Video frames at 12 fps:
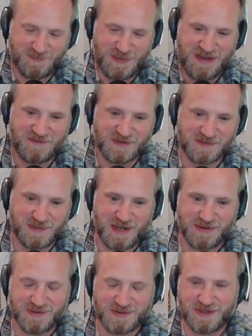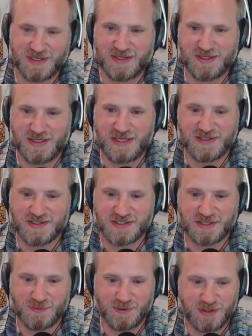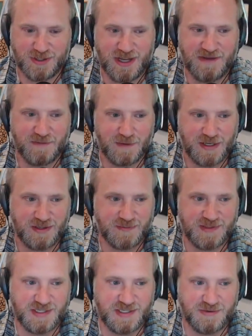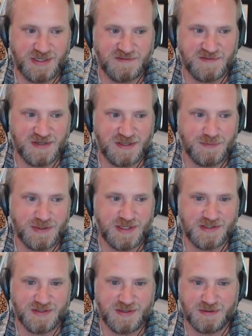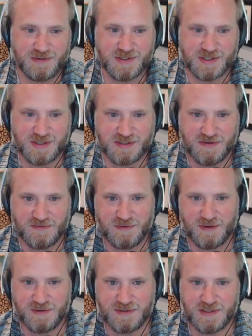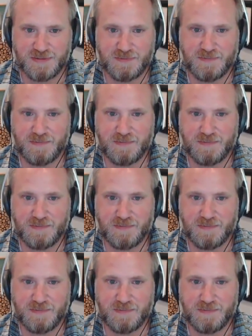baffles me how there's not a heated steering wheel on every single EV, but that's another discussion for another time.